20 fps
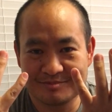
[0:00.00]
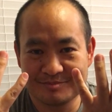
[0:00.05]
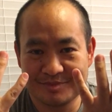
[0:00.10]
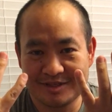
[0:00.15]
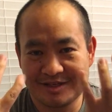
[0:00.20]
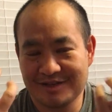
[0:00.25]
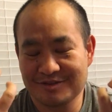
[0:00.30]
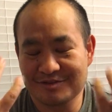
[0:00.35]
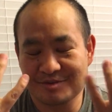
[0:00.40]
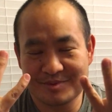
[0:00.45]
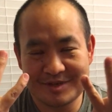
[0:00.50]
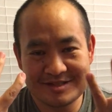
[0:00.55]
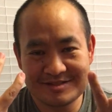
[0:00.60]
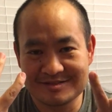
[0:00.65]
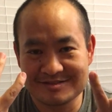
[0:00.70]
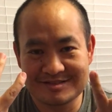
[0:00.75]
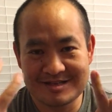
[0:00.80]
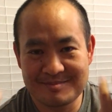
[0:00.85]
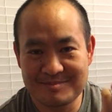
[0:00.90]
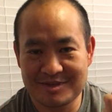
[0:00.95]
But either way, it's the
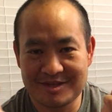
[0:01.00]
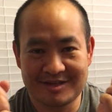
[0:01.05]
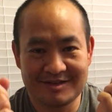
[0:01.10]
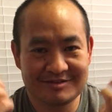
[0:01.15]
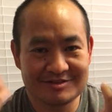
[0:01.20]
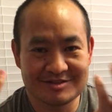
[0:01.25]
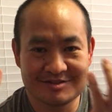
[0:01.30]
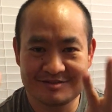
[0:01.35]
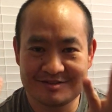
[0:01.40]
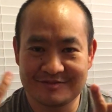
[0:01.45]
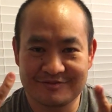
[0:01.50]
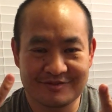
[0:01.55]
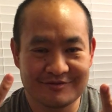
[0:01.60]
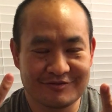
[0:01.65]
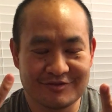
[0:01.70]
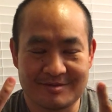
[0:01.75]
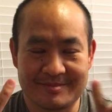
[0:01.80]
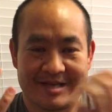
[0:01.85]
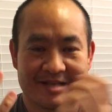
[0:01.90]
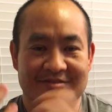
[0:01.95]
same thing, just different
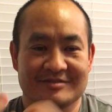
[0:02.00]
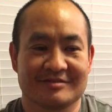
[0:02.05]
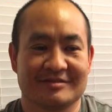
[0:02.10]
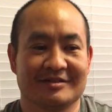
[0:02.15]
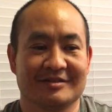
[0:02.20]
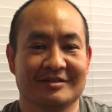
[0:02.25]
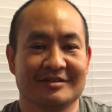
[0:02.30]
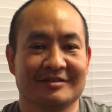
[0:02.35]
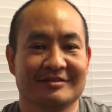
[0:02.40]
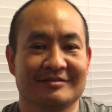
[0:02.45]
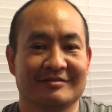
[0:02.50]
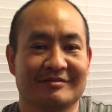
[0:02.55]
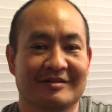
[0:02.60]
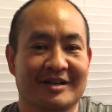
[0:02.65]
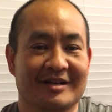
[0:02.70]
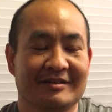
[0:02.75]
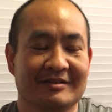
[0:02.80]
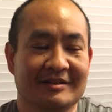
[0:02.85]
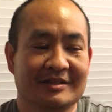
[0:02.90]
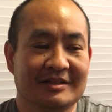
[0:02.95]
formats,
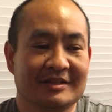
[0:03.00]
right?